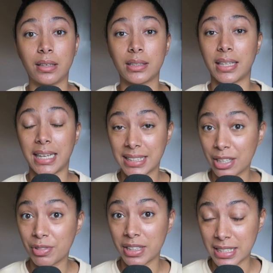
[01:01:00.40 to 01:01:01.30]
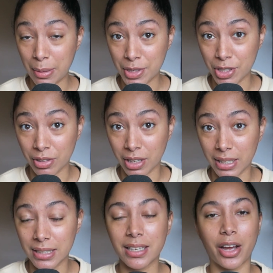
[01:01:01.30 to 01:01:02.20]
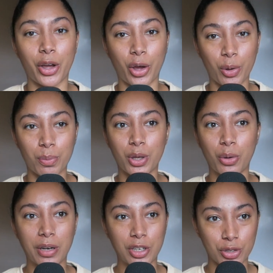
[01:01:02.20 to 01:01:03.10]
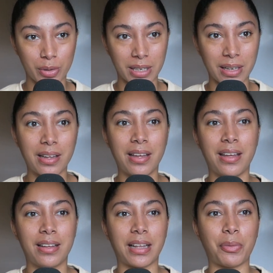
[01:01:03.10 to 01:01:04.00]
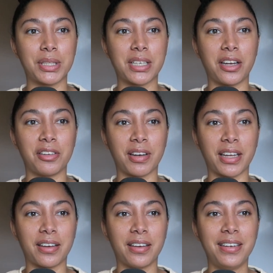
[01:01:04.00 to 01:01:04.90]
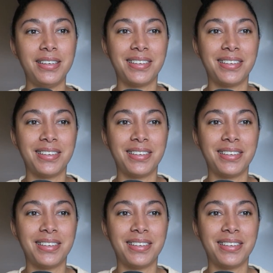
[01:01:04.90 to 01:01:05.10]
So that's it for this episode, guys. I hope you enjoyed it. That was kind of like...